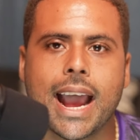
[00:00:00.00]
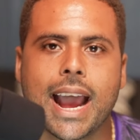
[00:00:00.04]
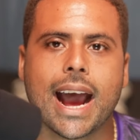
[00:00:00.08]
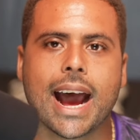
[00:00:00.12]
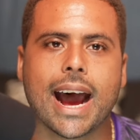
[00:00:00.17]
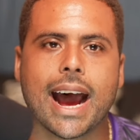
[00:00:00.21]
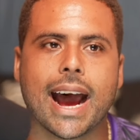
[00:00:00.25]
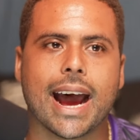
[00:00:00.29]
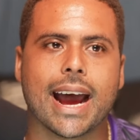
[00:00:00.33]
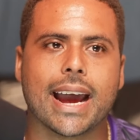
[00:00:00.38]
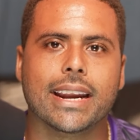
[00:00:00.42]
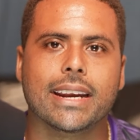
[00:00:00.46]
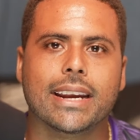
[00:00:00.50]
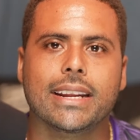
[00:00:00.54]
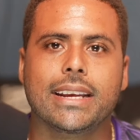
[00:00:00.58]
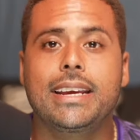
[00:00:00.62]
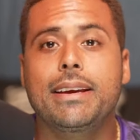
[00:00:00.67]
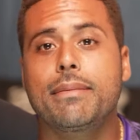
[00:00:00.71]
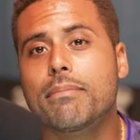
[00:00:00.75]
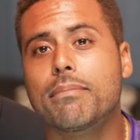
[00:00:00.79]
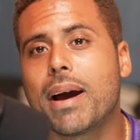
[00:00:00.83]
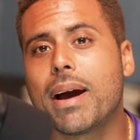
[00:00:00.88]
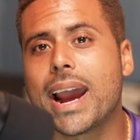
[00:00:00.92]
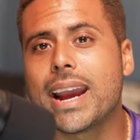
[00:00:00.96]
and he
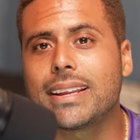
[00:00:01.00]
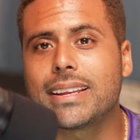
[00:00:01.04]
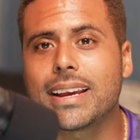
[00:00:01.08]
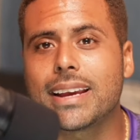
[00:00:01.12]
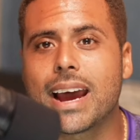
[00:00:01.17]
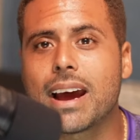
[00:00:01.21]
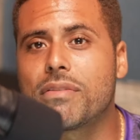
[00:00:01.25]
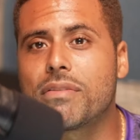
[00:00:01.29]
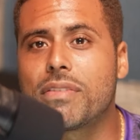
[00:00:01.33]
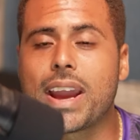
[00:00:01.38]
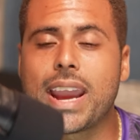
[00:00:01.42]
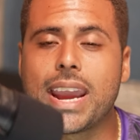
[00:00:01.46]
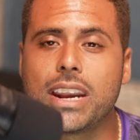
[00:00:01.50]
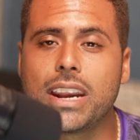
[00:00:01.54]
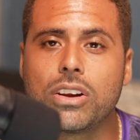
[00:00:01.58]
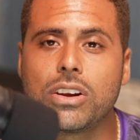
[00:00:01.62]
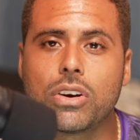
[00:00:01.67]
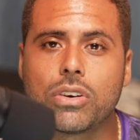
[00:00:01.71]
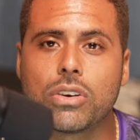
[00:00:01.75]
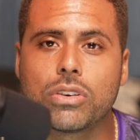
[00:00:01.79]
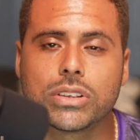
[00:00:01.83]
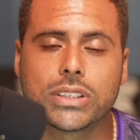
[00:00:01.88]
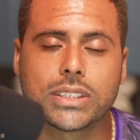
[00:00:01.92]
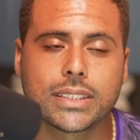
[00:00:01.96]
might have
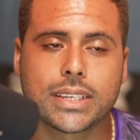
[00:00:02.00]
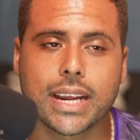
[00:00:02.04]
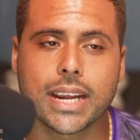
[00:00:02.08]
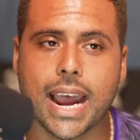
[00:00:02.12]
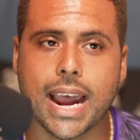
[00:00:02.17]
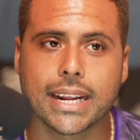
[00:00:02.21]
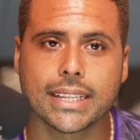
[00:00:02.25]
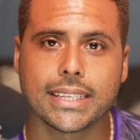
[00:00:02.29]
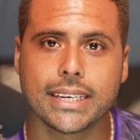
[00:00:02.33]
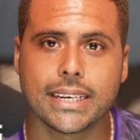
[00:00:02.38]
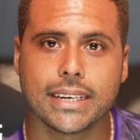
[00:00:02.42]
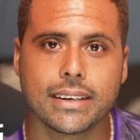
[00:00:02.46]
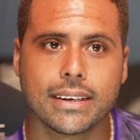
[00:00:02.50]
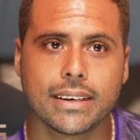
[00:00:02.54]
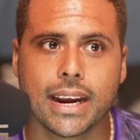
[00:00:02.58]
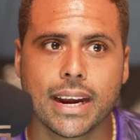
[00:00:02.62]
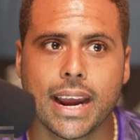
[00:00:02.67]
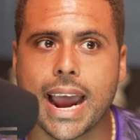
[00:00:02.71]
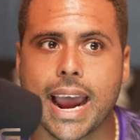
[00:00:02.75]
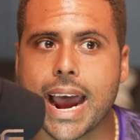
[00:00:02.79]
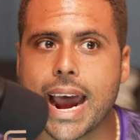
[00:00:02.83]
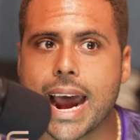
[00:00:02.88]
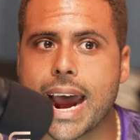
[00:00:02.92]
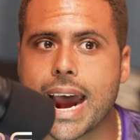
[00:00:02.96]
Endo starting
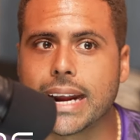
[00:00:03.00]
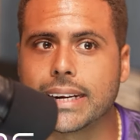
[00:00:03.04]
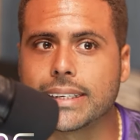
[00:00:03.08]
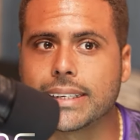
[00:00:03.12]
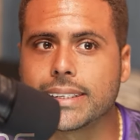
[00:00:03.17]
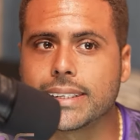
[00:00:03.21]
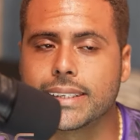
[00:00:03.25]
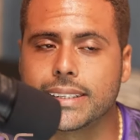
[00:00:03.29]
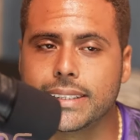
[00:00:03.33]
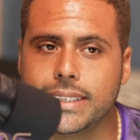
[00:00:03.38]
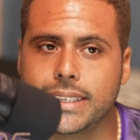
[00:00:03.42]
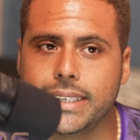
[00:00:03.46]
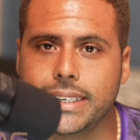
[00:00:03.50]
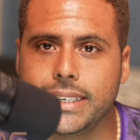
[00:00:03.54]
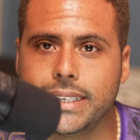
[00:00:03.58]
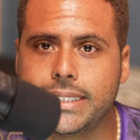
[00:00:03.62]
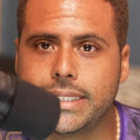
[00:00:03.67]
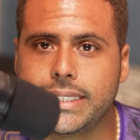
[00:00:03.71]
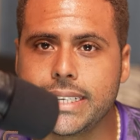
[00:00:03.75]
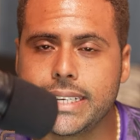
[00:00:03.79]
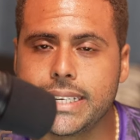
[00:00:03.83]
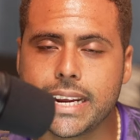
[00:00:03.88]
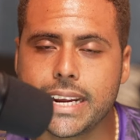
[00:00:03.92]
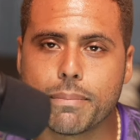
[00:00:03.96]
at the
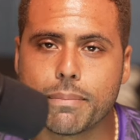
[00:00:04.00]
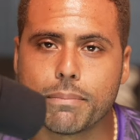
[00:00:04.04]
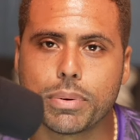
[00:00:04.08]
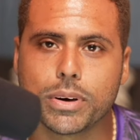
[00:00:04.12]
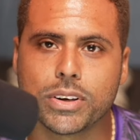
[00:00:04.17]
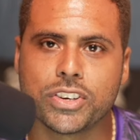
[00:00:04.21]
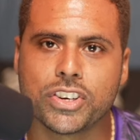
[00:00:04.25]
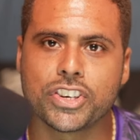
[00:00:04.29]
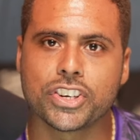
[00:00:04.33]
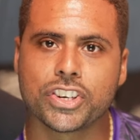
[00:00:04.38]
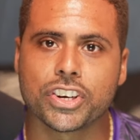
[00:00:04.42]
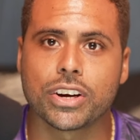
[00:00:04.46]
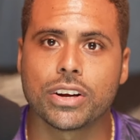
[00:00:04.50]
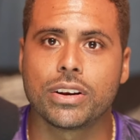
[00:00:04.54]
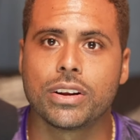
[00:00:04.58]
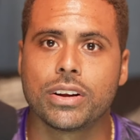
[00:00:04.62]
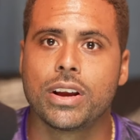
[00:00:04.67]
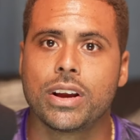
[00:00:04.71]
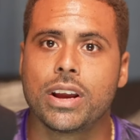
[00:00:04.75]
CDM position,